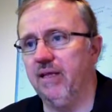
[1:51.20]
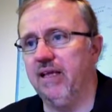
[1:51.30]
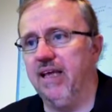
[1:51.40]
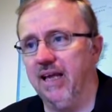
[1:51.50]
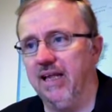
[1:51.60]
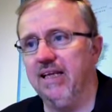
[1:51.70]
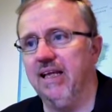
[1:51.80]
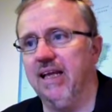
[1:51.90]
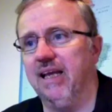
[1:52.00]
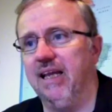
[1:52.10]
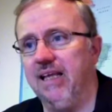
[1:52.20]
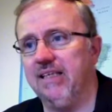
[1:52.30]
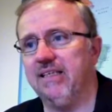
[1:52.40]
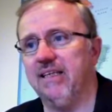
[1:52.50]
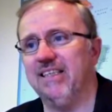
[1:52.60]
killing at
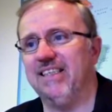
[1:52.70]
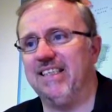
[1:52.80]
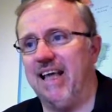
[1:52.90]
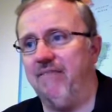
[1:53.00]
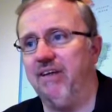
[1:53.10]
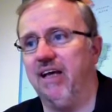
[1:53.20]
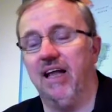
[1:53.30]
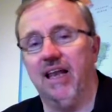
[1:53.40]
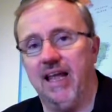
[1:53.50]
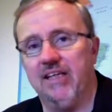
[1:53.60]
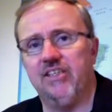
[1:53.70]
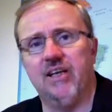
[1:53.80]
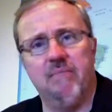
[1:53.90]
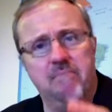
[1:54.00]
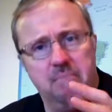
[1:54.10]
least seven alleged
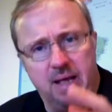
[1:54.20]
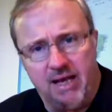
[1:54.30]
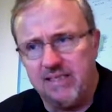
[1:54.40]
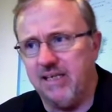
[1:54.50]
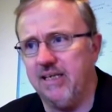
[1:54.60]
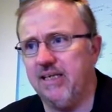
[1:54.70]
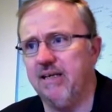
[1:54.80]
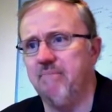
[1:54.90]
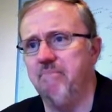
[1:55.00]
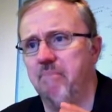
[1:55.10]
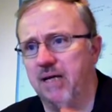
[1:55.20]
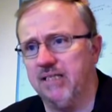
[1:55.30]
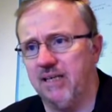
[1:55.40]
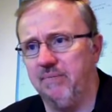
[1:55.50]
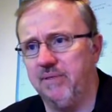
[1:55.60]
militant
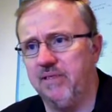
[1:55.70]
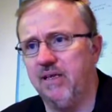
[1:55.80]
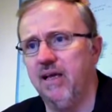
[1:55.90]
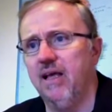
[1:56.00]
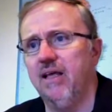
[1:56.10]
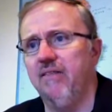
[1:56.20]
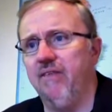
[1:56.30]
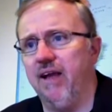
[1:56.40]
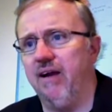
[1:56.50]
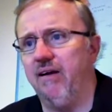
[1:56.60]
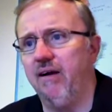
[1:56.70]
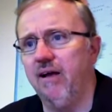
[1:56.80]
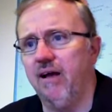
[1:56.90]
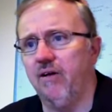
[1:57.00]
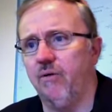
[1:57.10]
Muslims there,
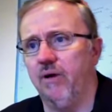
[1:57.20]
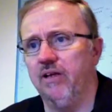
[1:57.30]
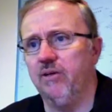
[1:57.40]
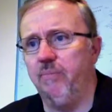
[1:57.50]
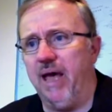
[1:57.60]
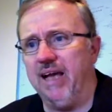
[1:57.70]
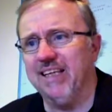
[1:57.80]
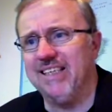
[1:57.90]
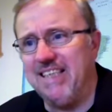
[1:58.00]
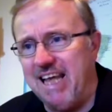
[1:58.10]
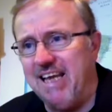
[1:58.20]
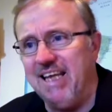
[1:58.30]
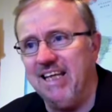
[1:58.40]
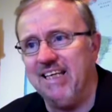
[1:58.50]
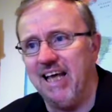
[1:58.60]
according to
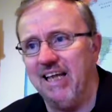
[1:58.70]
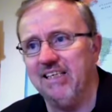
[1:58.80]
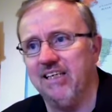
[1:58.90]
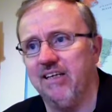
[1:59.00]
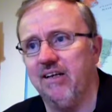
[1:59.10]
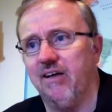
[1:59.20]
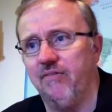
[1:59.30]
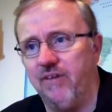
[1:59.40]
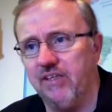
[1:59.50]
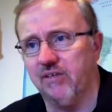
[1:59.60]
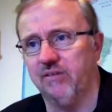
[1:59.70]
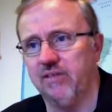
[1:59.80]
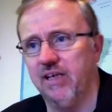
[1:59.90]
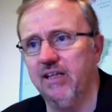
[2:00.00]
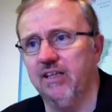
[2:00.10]
Pakistani intelligence
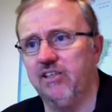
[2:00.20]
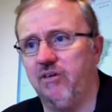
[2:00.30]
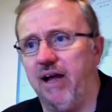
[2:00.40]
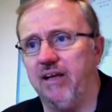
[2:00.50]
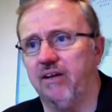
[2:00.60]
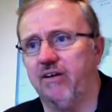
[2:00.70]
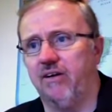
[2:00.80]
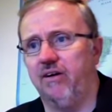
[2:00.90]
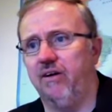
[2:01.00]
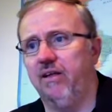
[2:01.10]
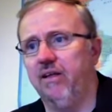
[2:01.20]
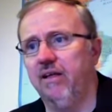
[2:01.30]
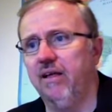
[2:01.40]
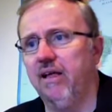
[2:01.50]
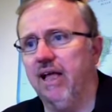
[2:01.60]
officials. The strike occurred
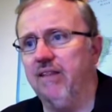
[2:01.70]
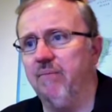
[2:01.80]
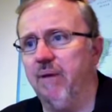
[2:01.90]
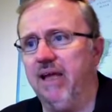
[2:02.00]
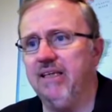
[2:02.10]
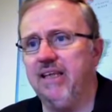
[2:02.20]
in the main